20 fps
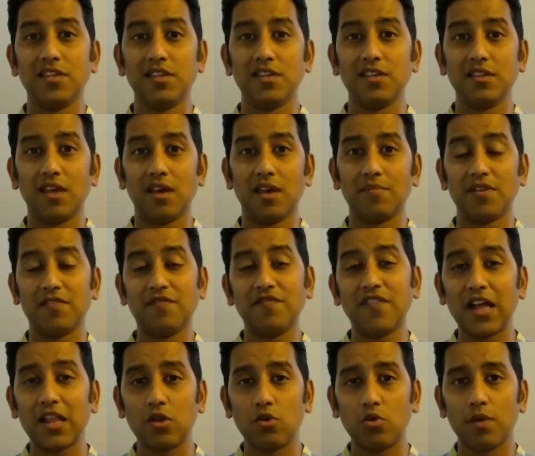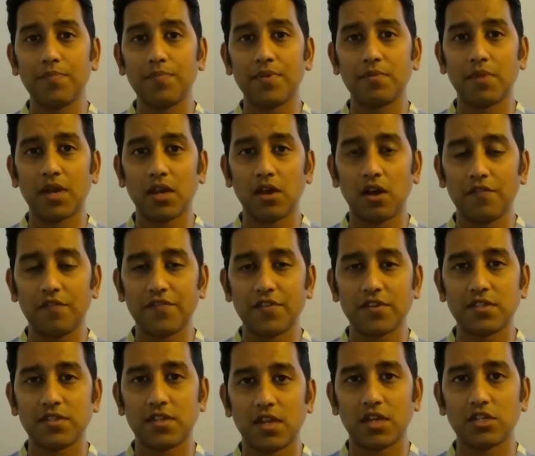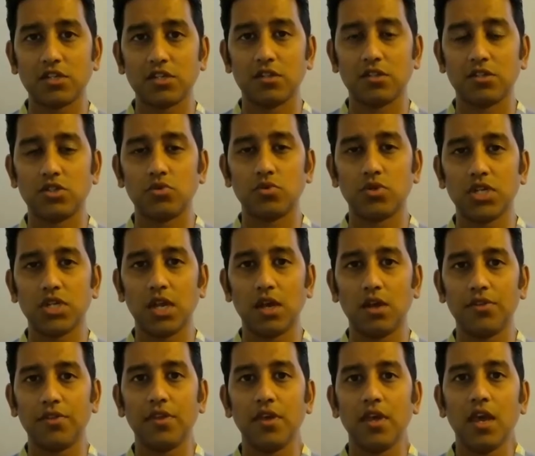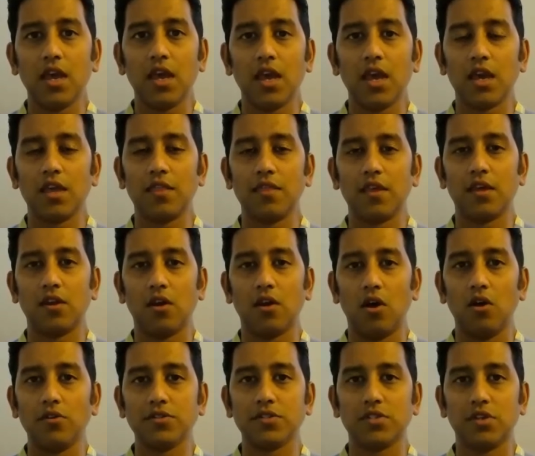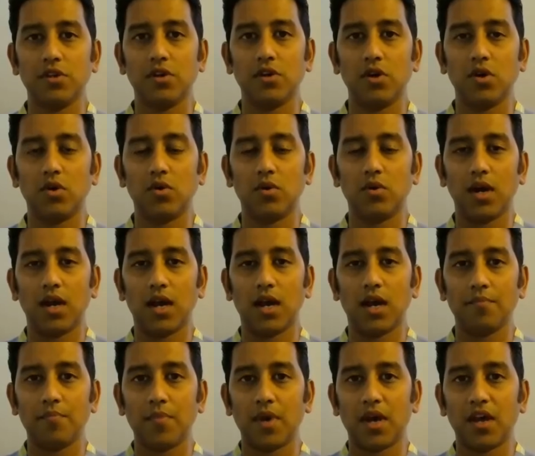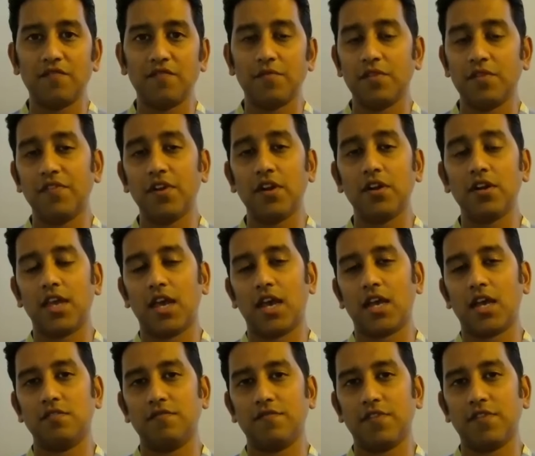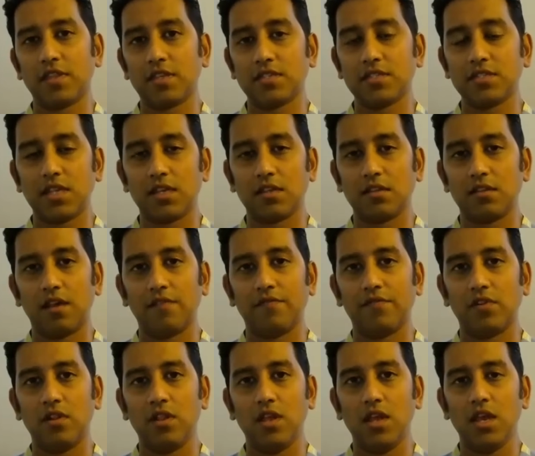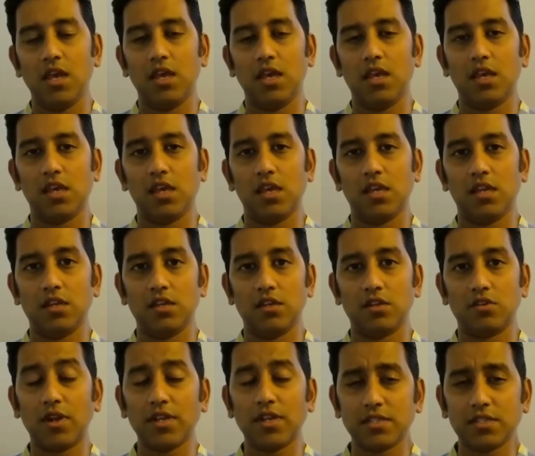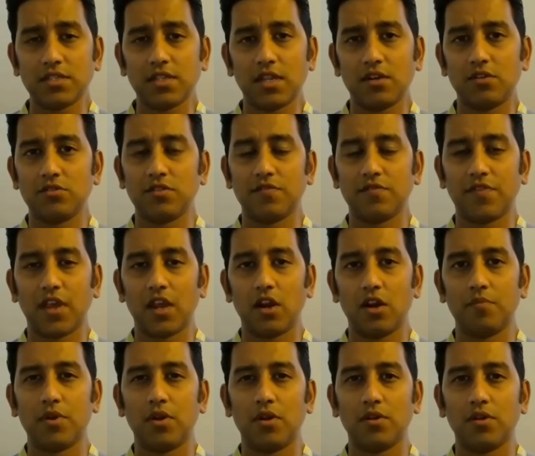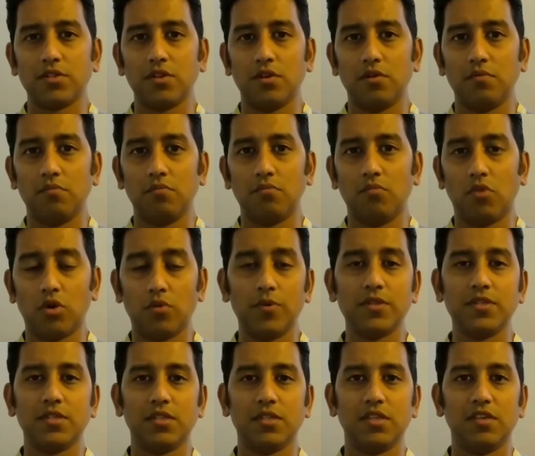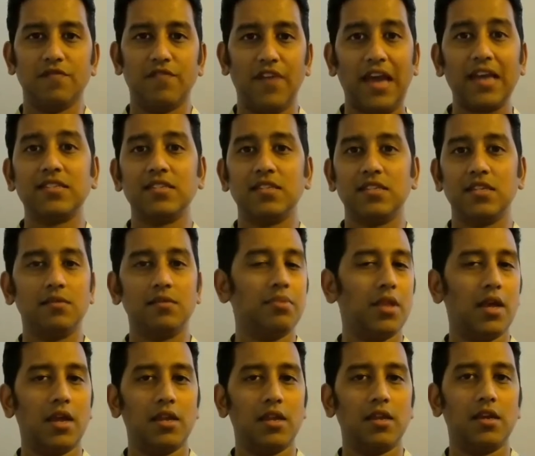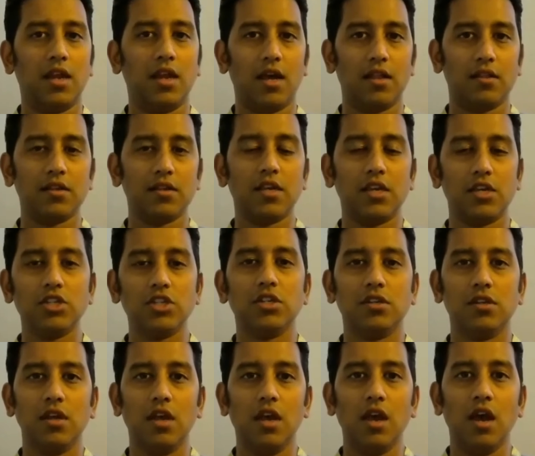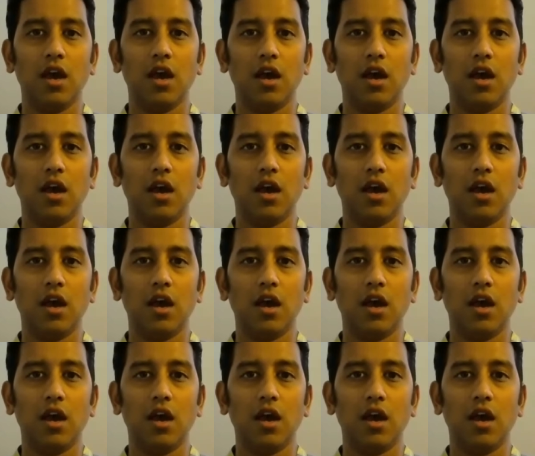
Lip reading: seeing them and follow up in my office at National Jewish Health. And then also, I've been very active at the state level in crisis standards of care, but also more recently, vaccine planning and allocation